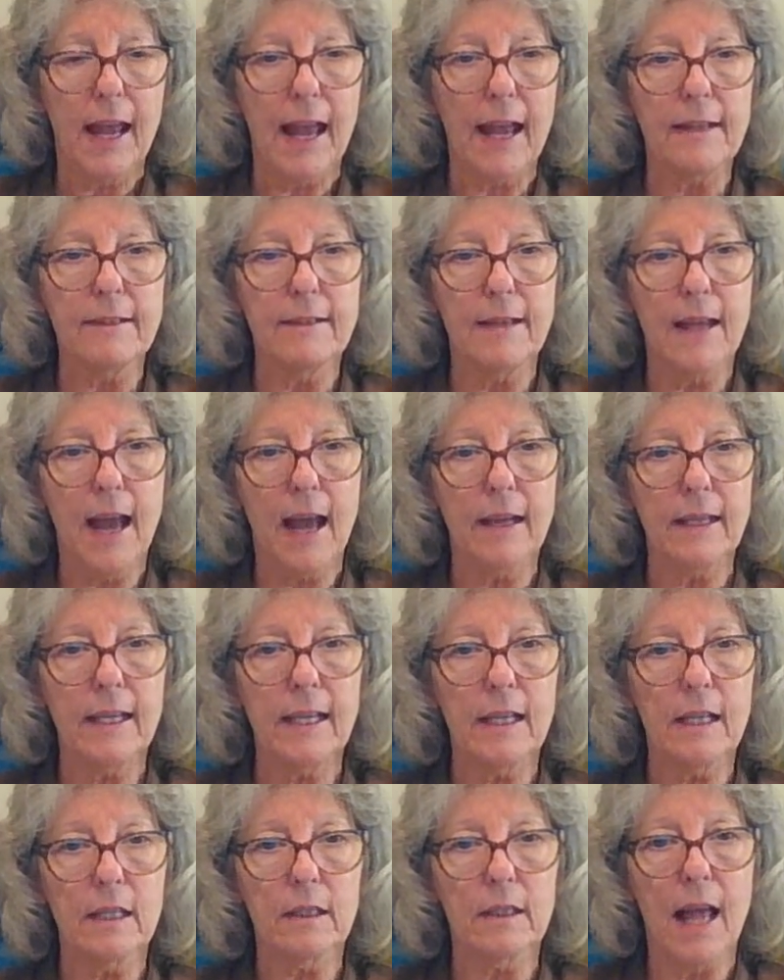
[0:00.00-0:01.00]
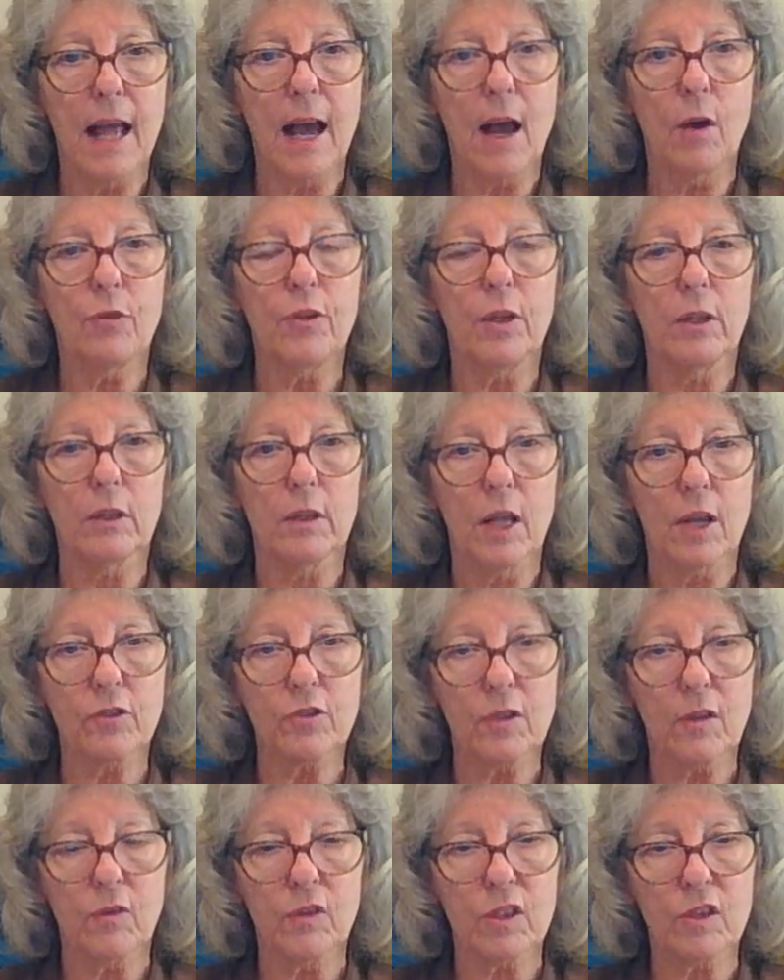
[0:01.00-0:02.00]
and yet he allowed the
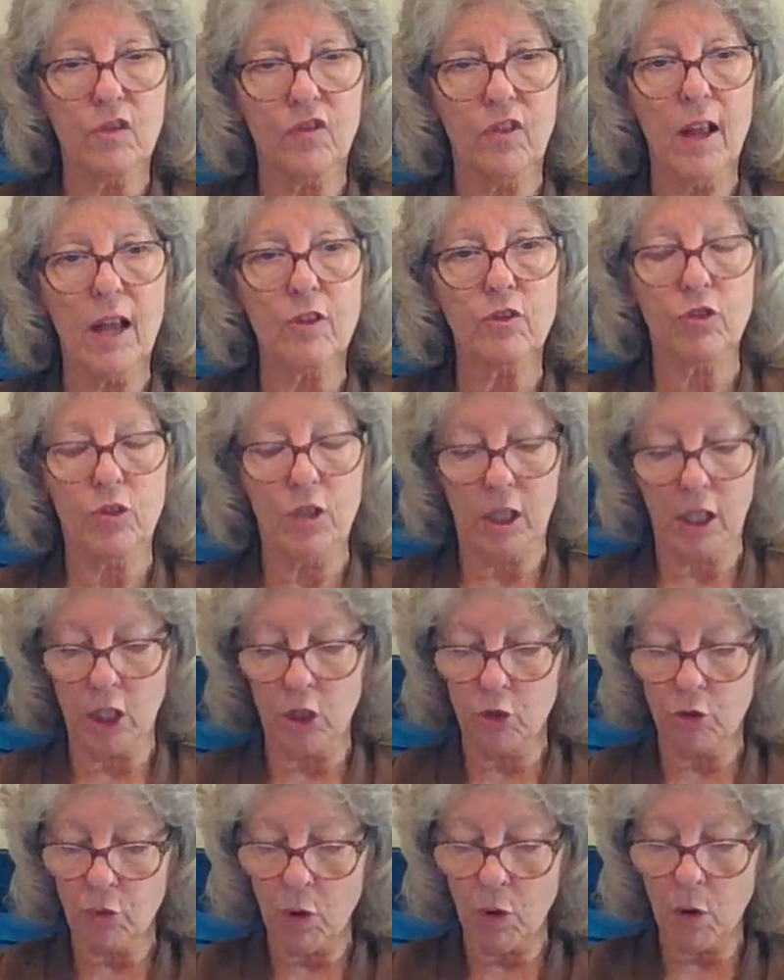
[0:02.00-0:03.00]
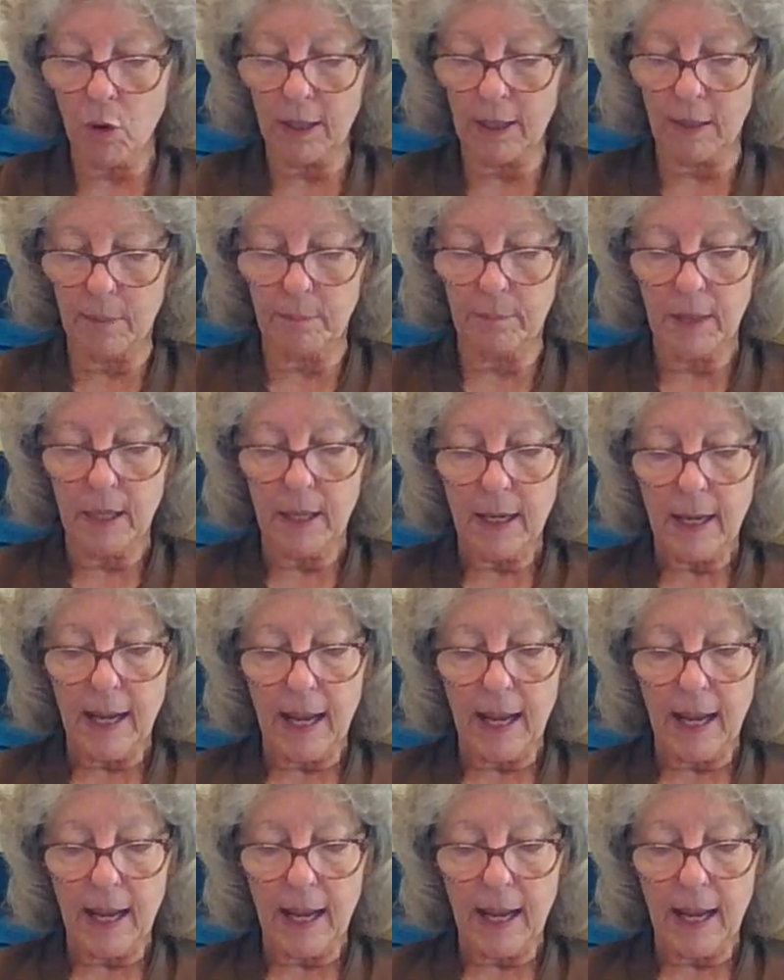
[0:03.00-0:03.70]
lust of his flesh to control him,